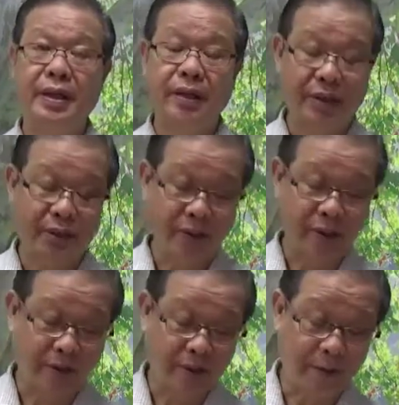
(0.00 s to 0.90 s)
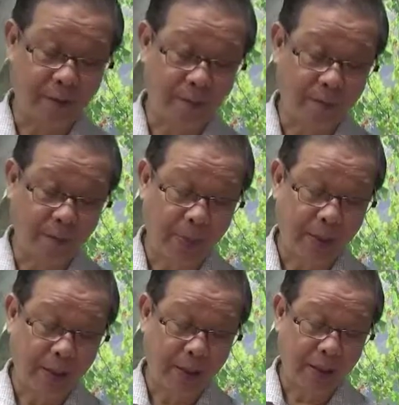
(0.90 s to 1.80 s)
in Rajagaha.
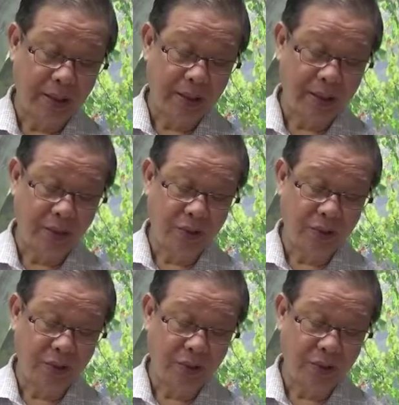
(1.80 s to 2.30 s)
And